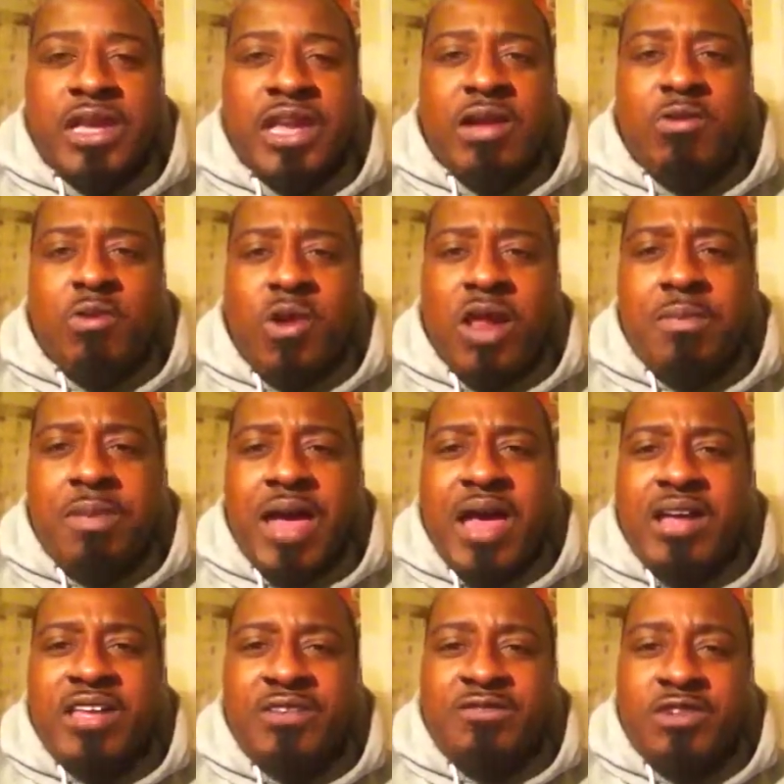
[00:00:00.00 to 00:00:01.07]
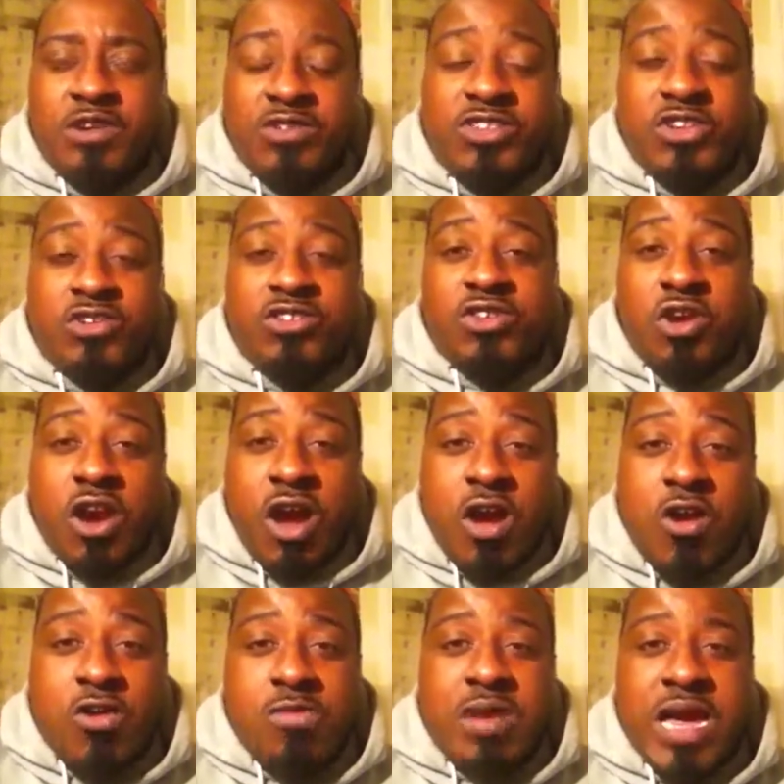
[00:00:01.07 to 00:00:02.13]
And what about if you took your
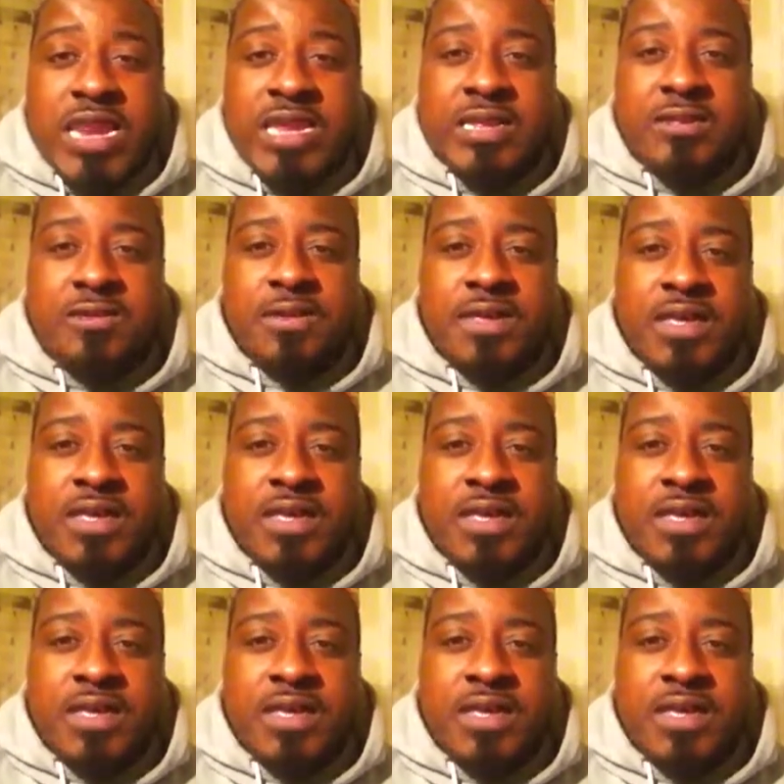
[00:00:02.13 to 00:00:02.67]
own money